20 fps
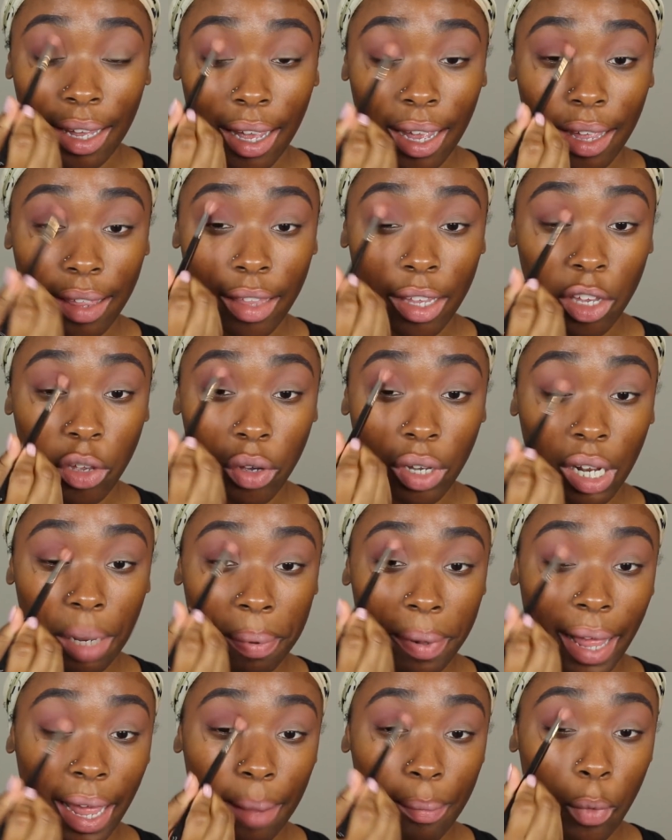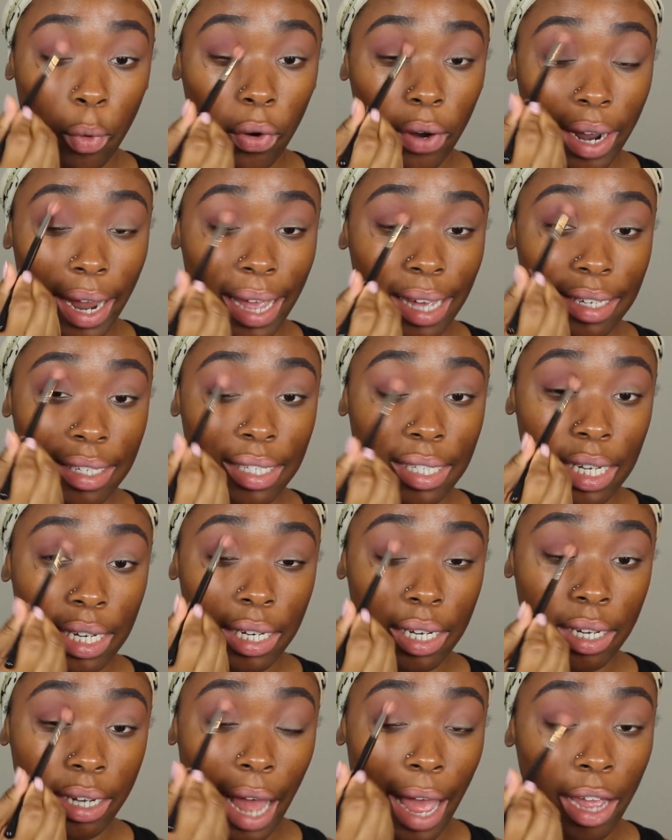And then you can apply more as
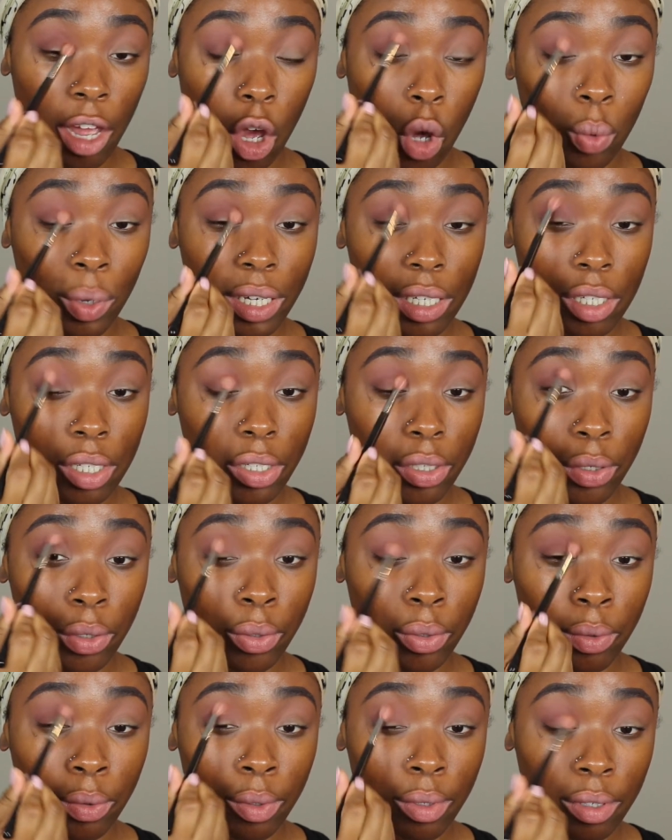needed. I always do.